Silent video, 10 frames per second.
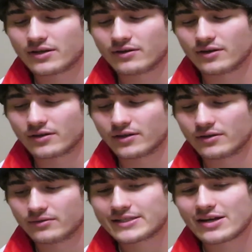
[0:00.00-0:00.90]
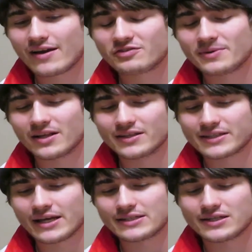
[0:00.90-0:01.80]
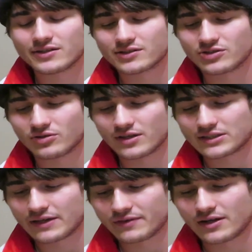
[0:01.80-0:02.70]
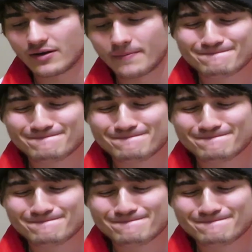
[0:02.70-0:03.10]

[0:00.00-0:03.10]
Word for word: said you're ugly. He said you have to be at least 18 years old to join the 7 now.